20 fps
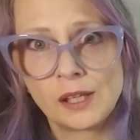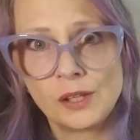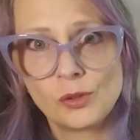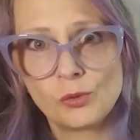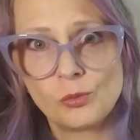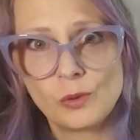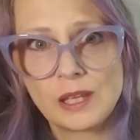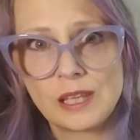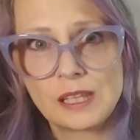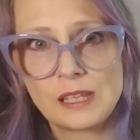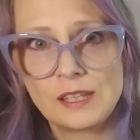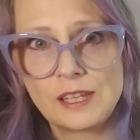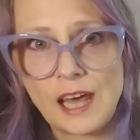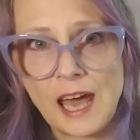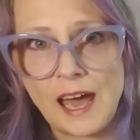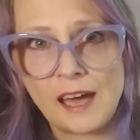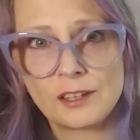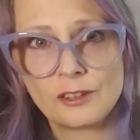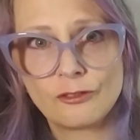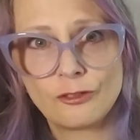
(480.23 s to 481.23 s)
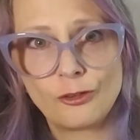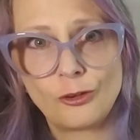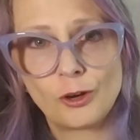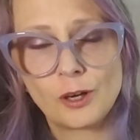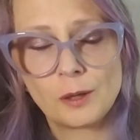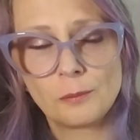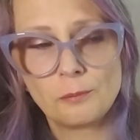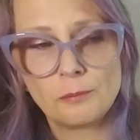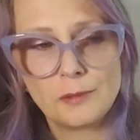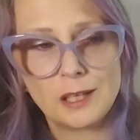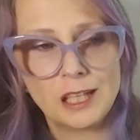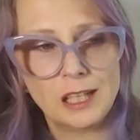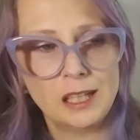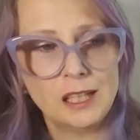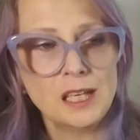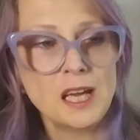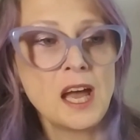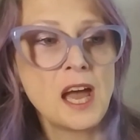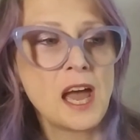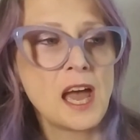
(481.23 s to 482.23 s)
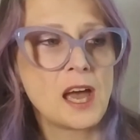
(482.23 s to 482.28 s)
with that for me.